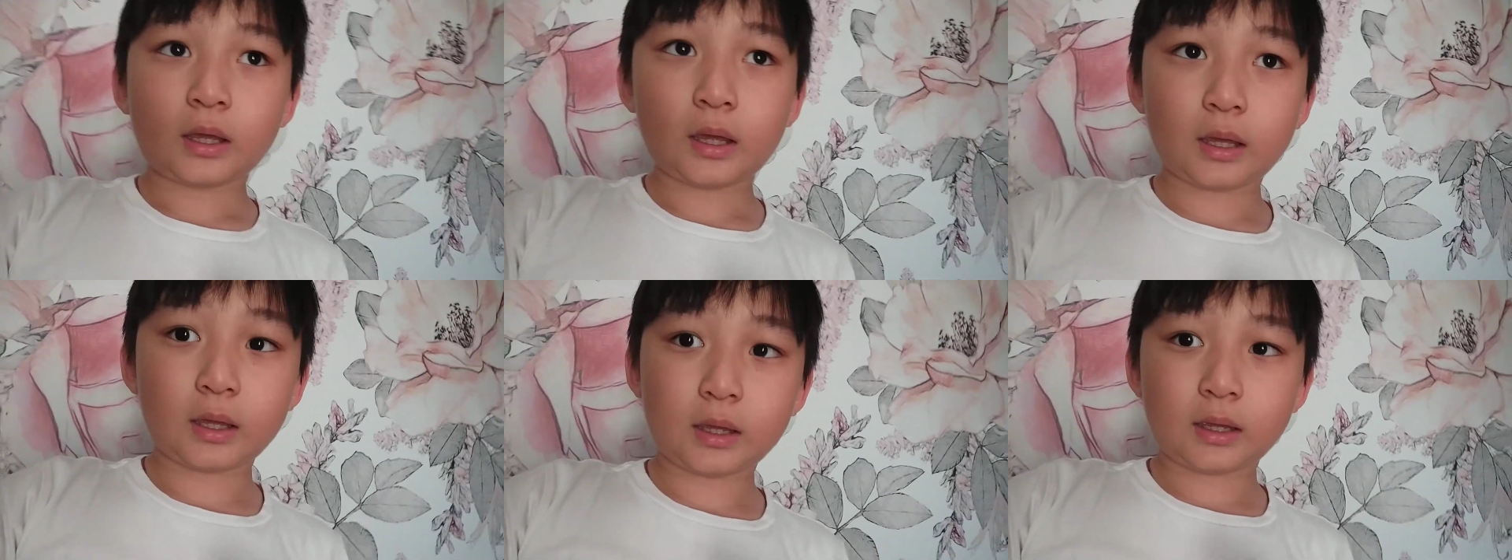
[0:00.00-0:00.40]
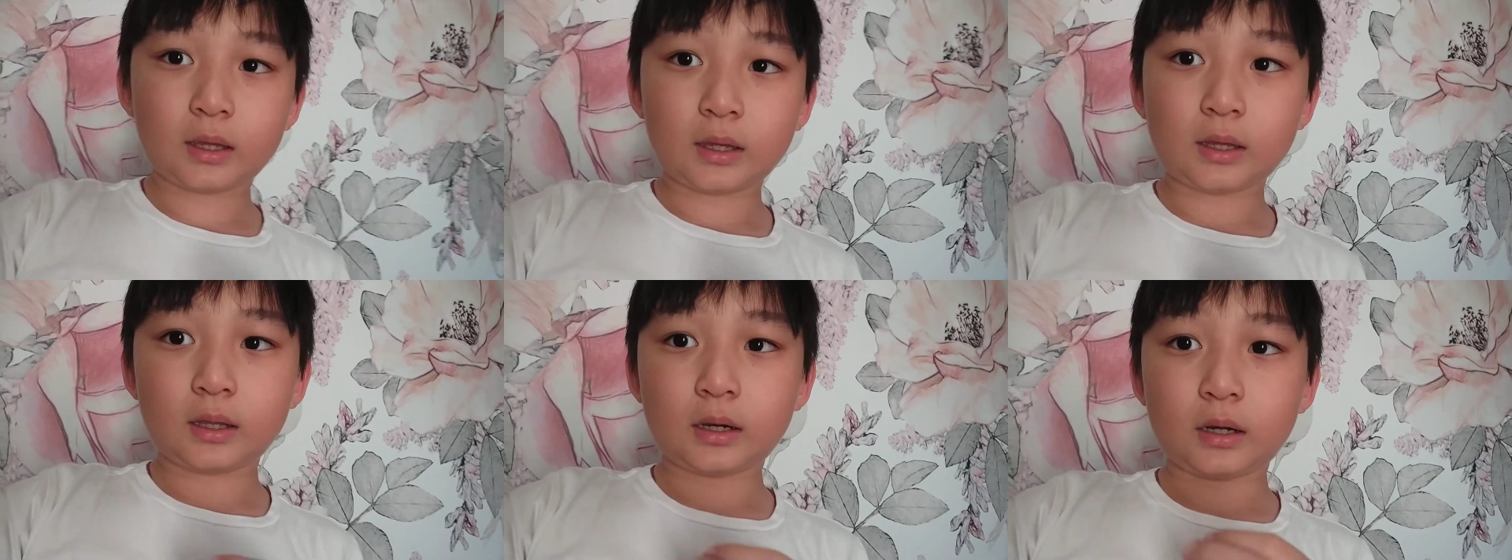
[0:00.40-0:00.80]

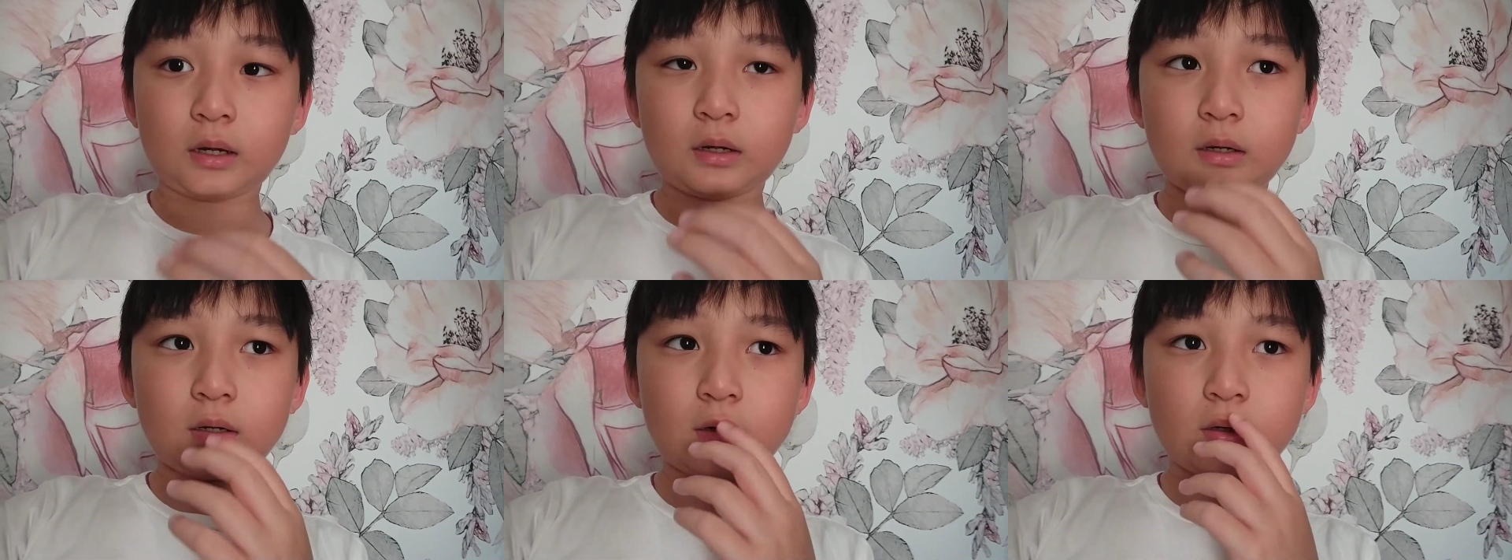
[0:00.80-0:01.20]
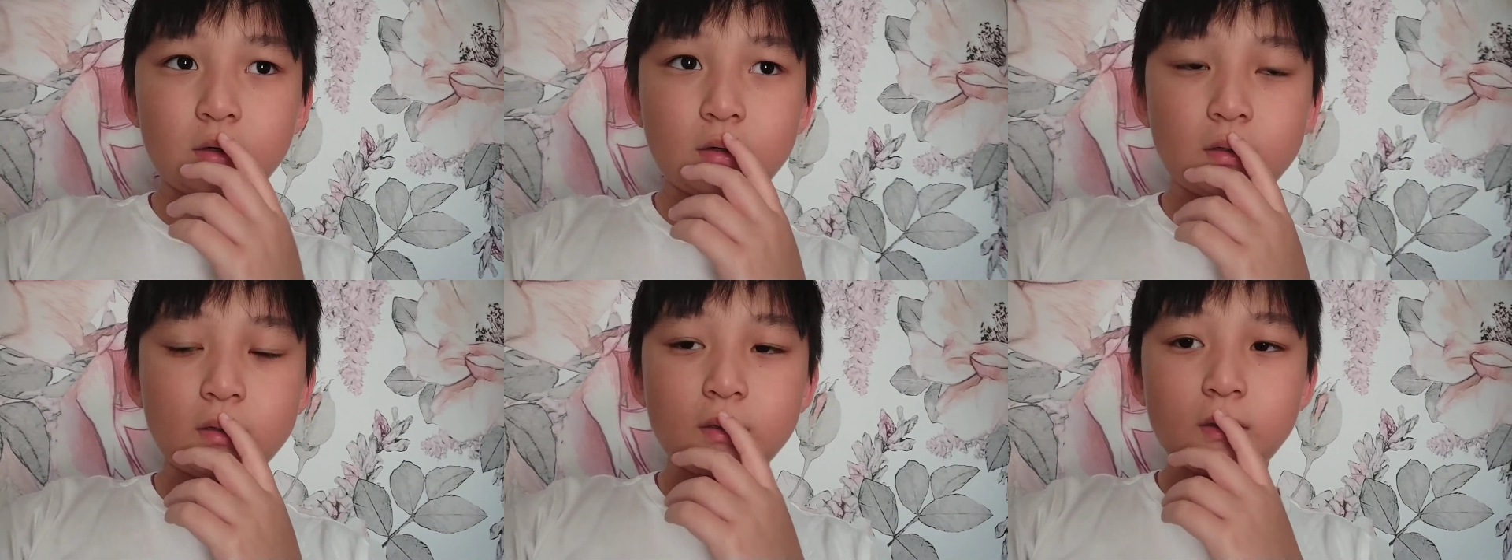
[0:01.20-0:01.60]

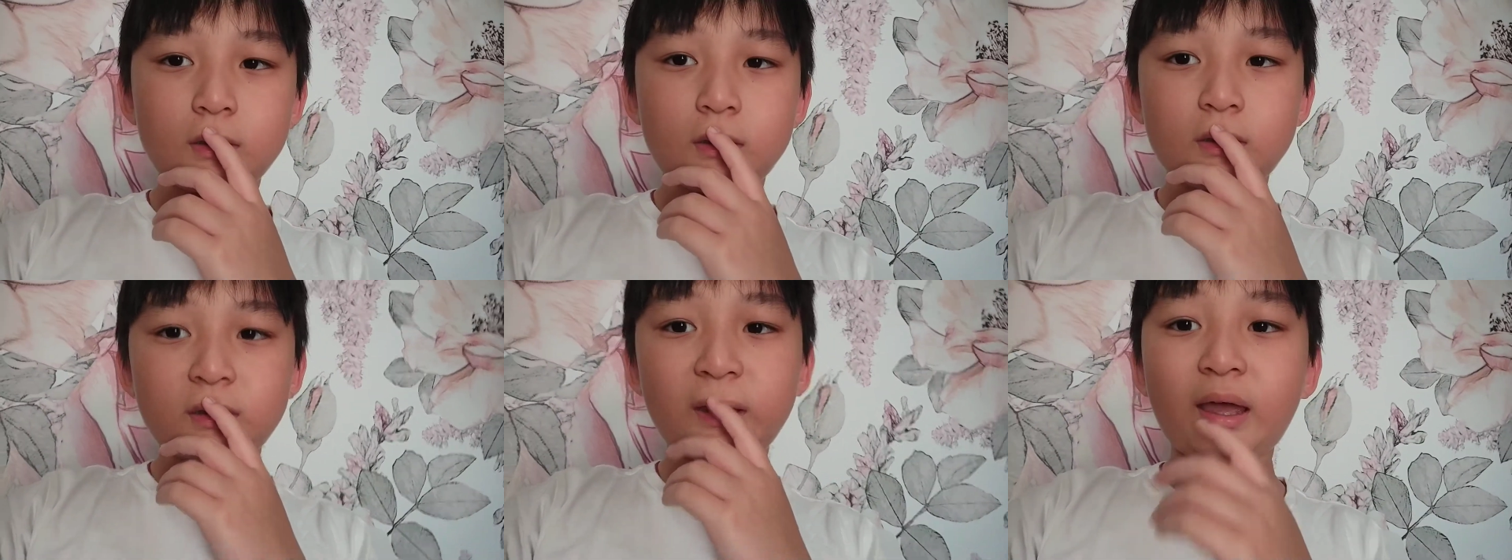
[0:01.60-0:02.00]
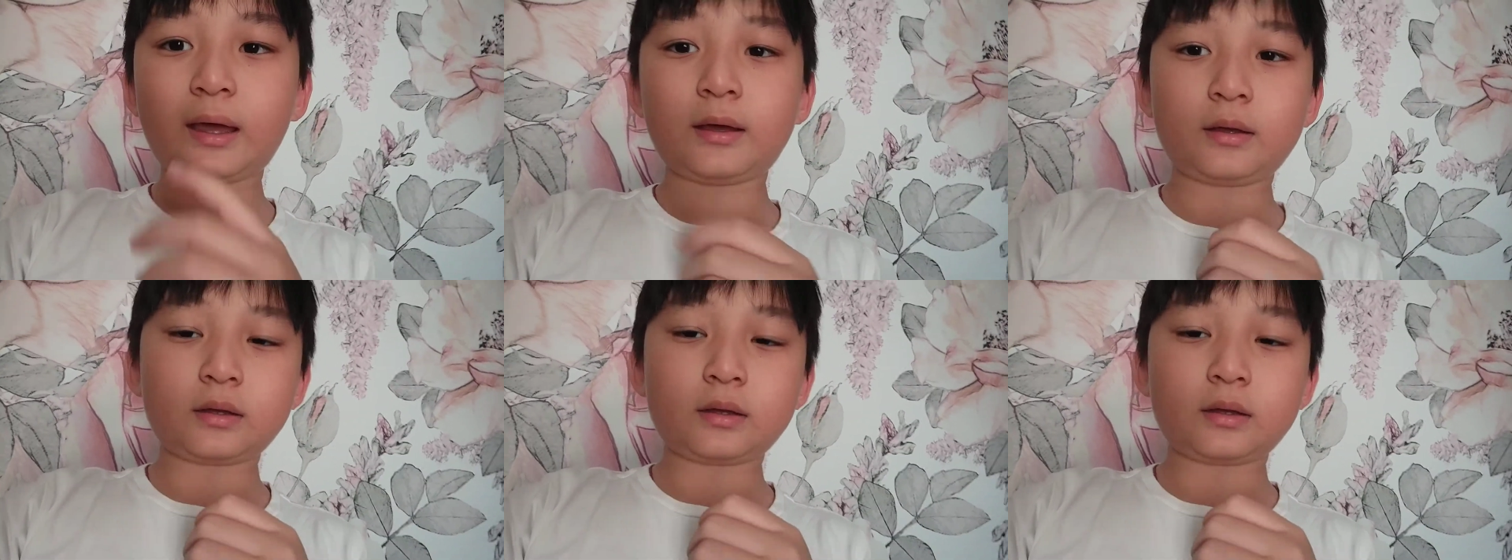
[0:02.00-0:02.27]
And yeah,